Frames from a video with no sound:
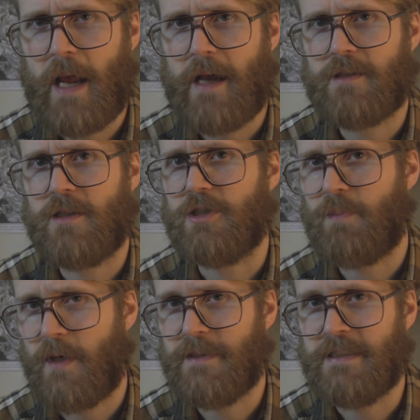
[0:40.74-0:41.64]
tax cuts
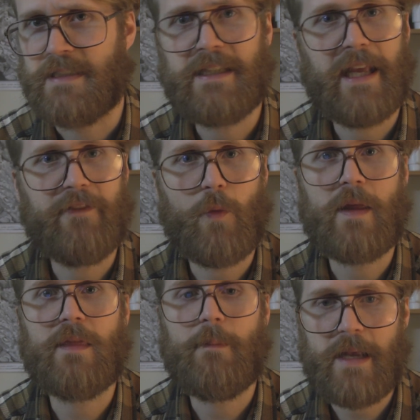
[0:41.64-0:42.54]
permanent, he gave
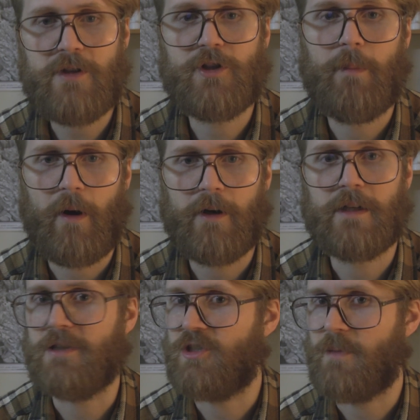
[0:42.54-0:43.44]
away the major
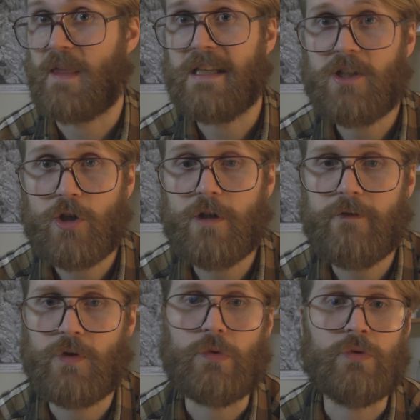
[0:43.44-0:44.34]
bargaining chip that he could
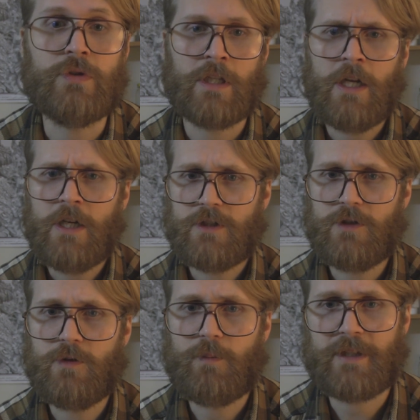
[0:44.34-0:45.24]
have used
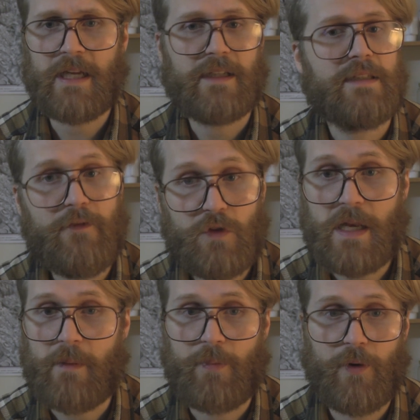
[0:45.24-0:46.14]
to protect safety
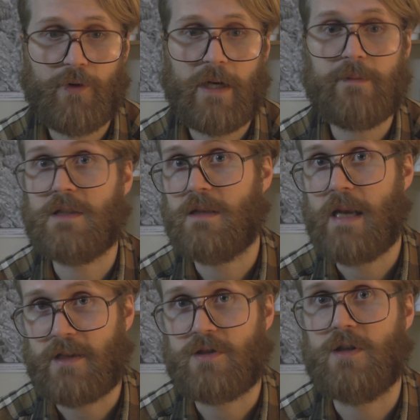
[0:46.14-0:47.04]
net programs in the
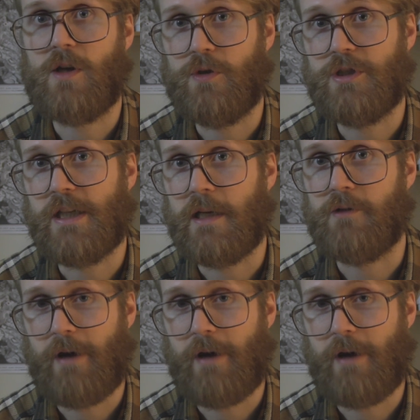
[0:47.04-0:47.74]
next negotiating